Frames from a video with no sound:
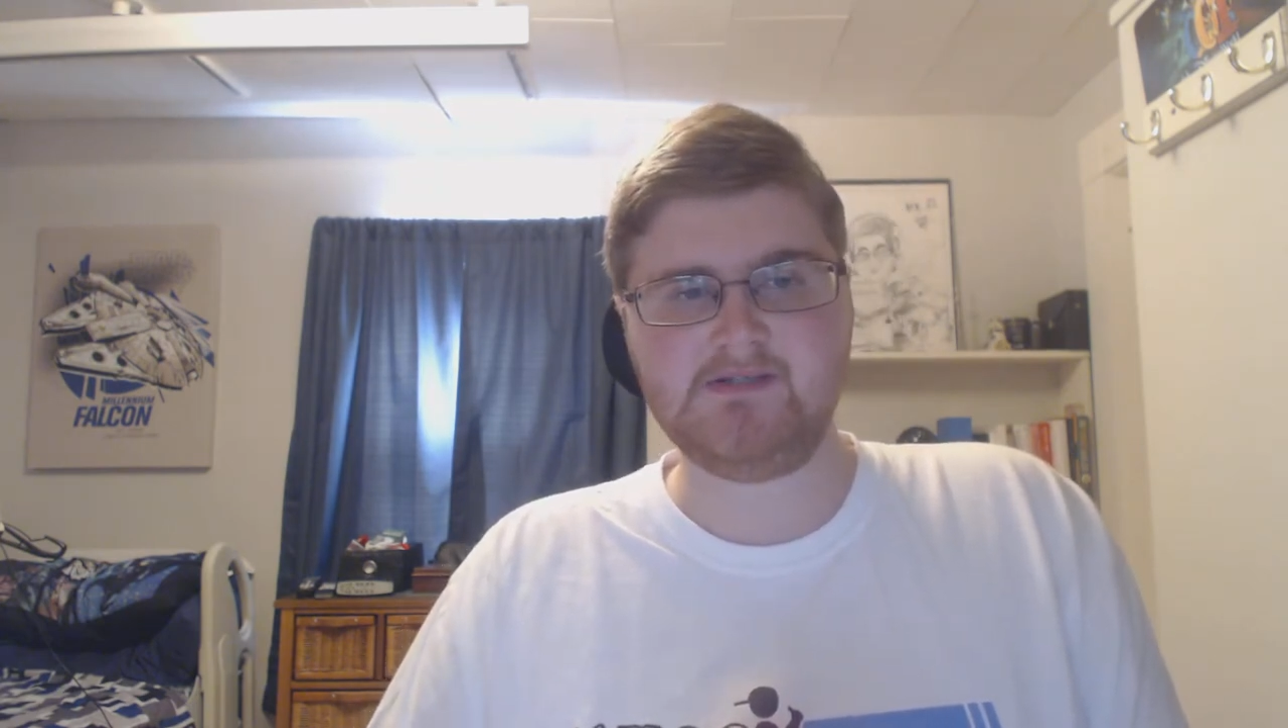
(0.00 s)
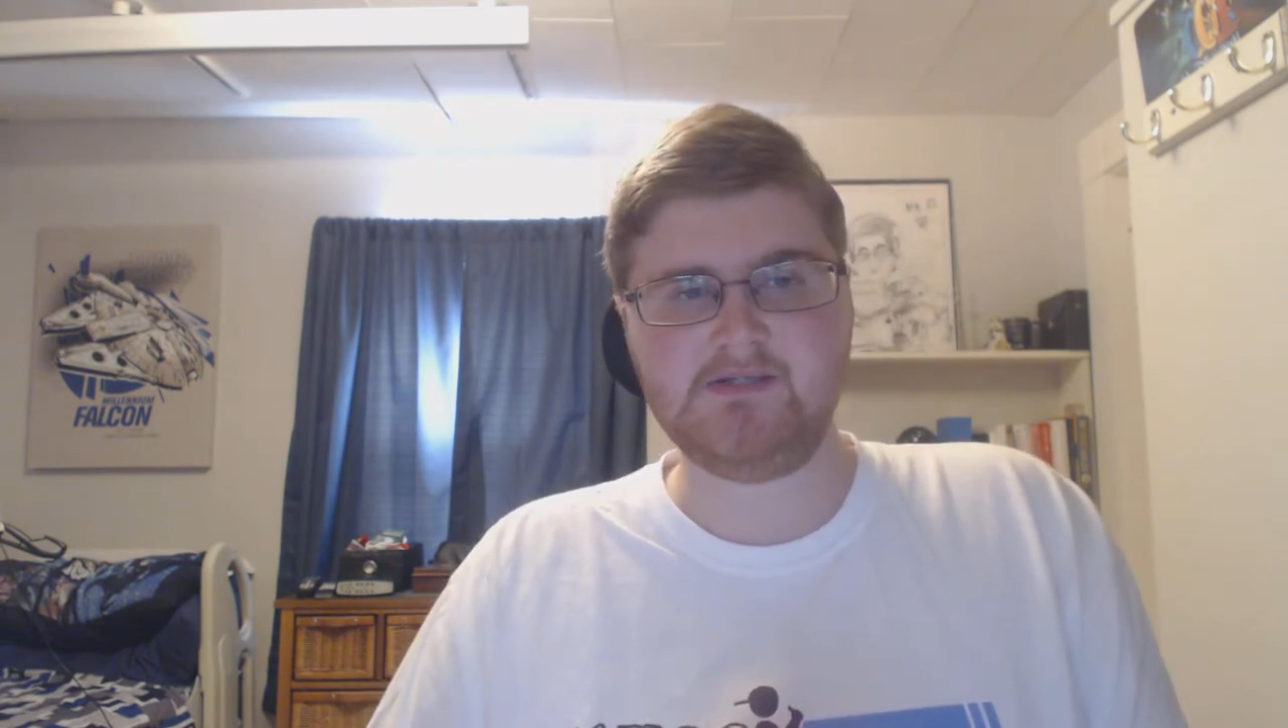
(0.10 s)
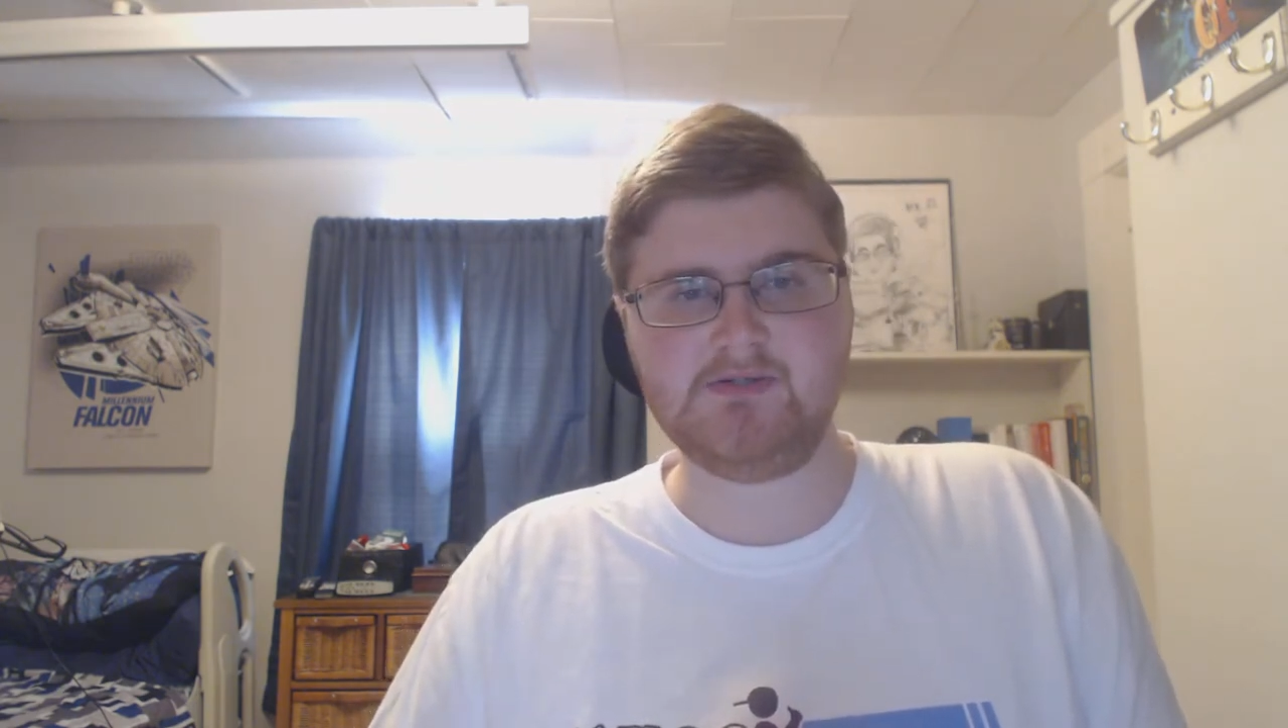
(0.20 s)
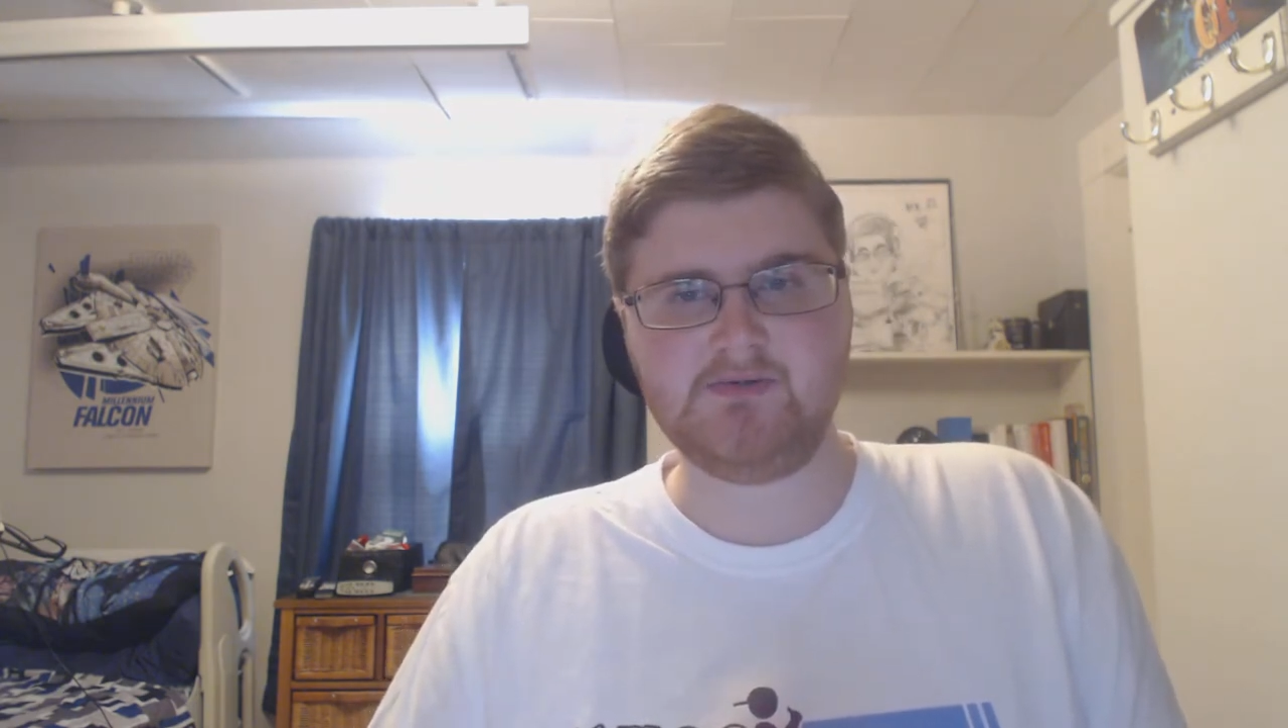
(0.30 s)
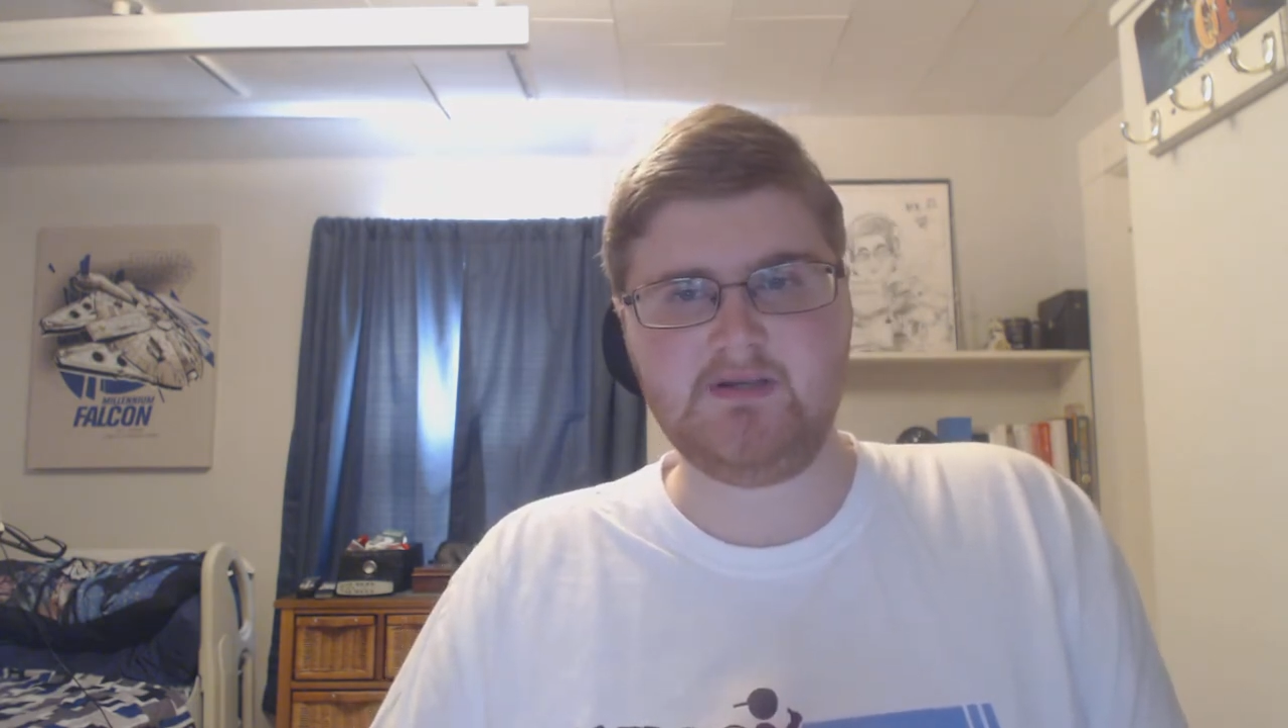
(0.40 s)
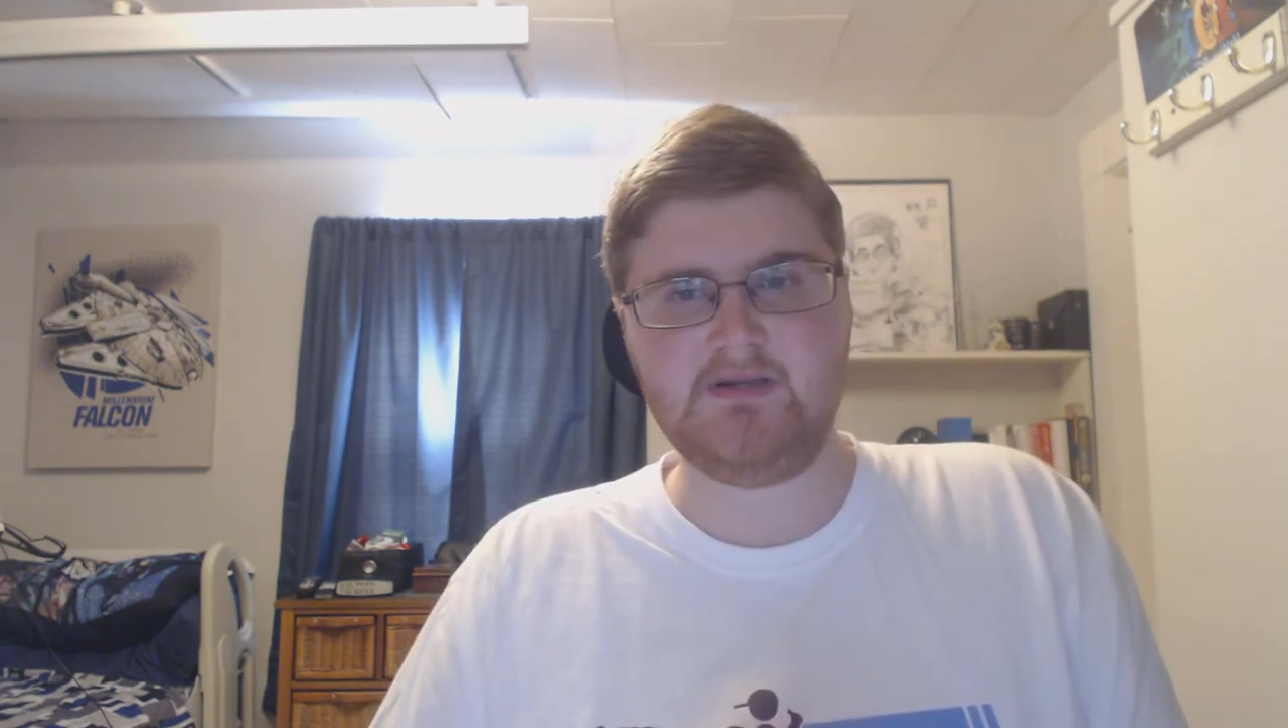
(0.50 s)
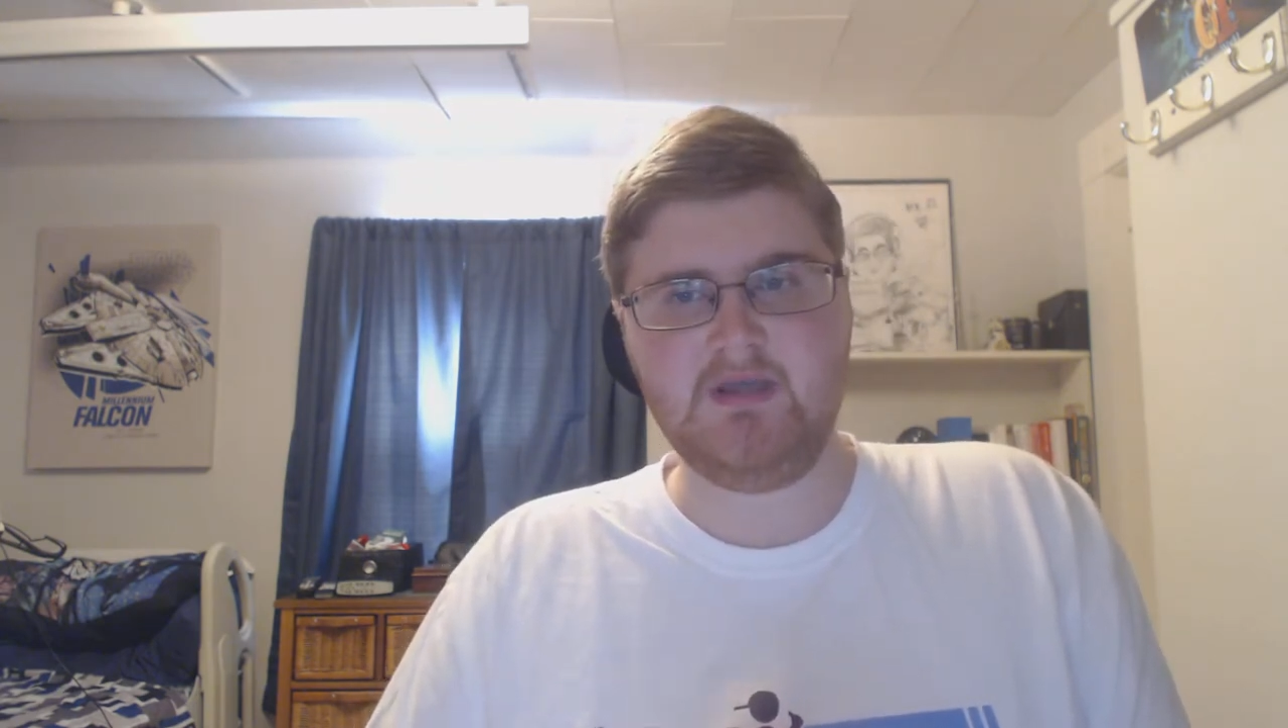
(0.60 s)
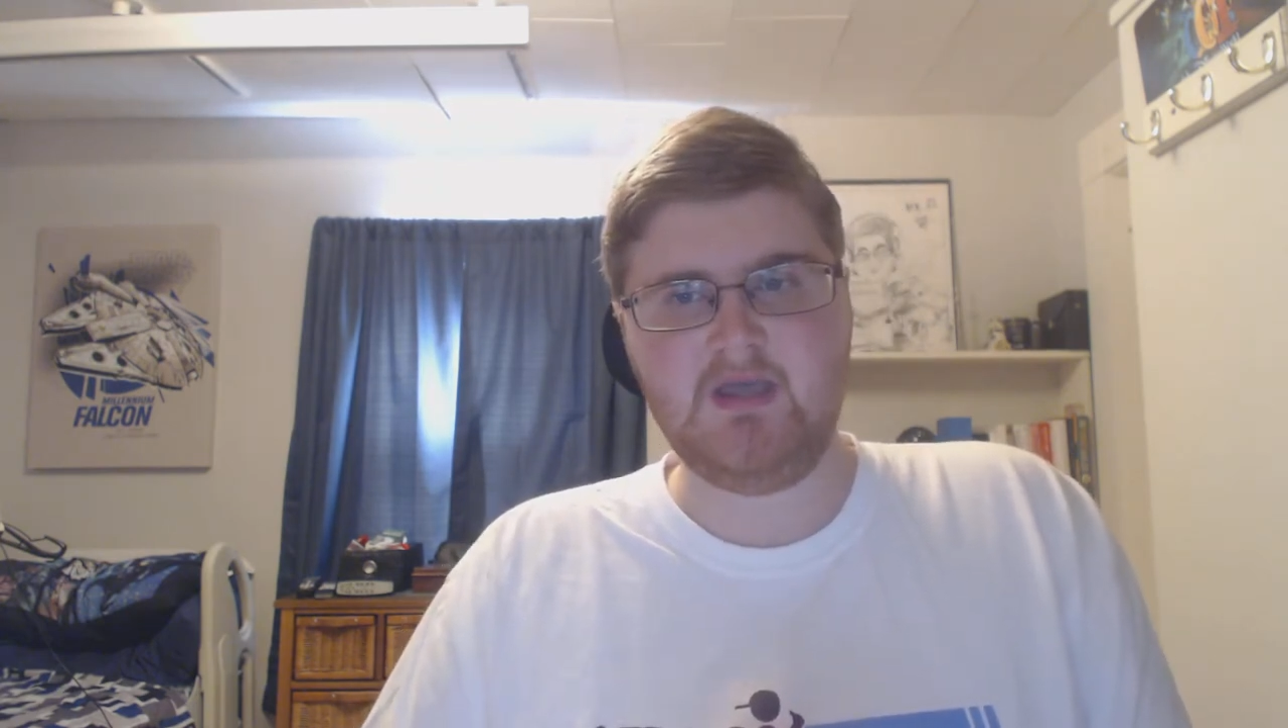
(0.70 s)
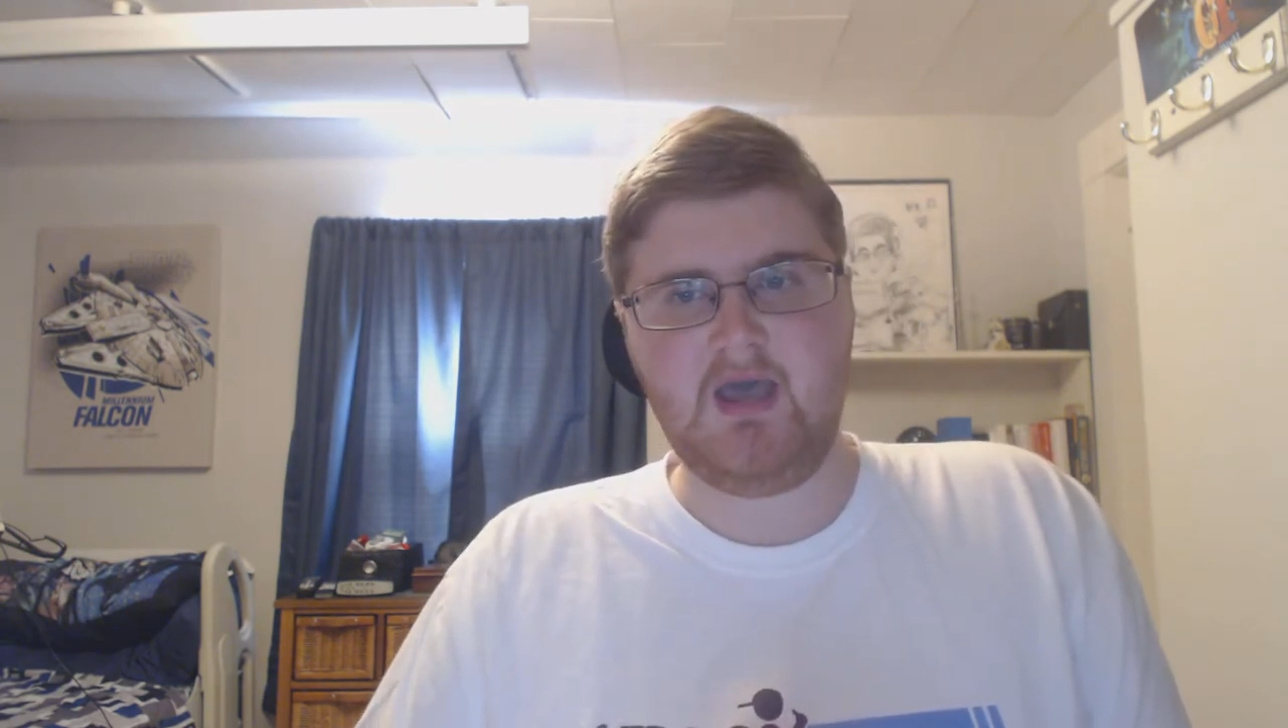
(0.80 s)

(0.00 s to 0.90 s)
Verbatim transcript: busy street.